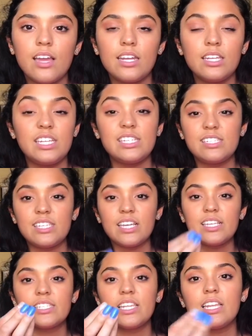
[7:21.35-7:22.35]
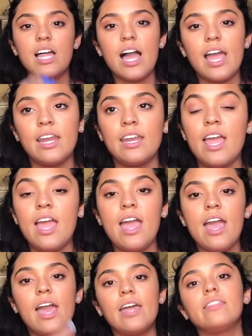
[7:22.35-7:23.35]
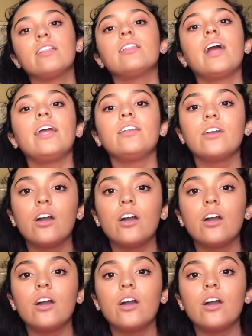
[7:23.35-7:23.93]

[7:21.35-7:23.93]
and he sings the line, and the line